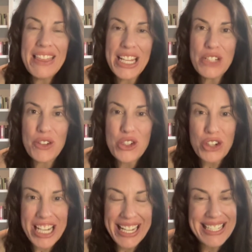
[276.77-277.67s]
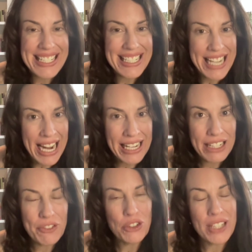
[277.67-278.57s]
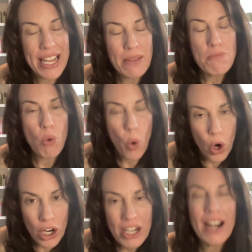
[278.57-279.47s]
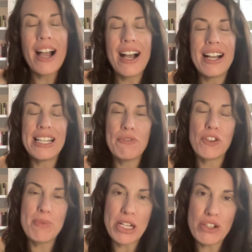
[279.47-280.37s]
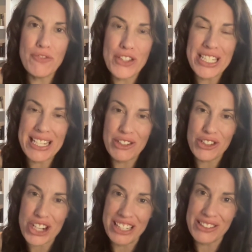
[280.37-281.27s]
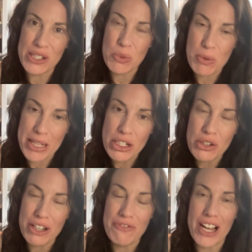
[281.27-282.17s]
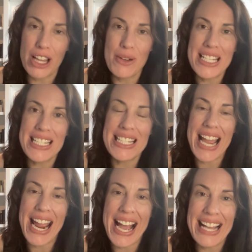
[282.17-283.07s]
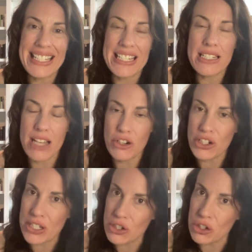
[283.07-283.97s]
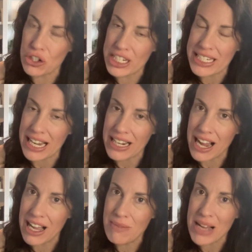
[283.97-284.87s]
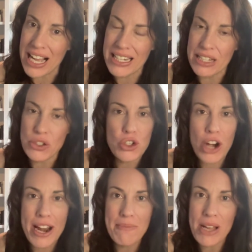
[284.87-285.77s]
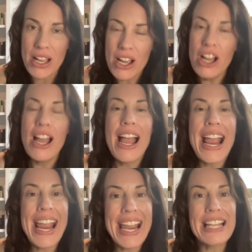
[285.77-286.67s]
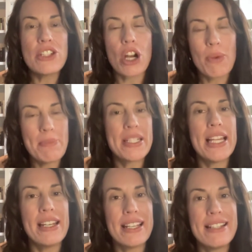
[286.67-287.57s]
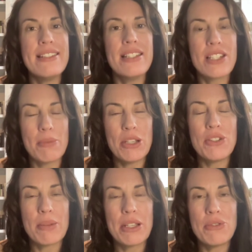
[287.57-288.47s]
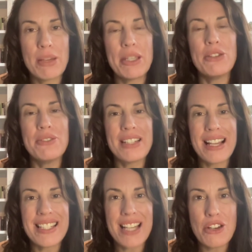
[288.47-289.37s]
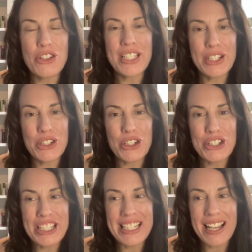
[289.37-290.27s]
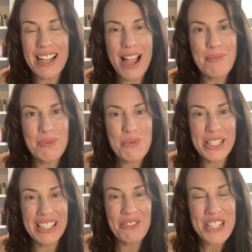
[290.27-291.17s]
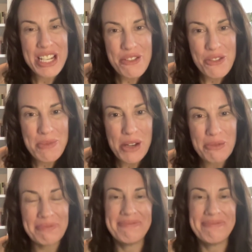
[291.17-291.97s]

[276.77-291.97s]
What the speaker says: Thanks for joining us today. If you'd like more information for the single childless woman, you can follow us at sandrasisterhood.com on Instagram. And our website is www.sandrasisterhood.com. We'd love to hear from you.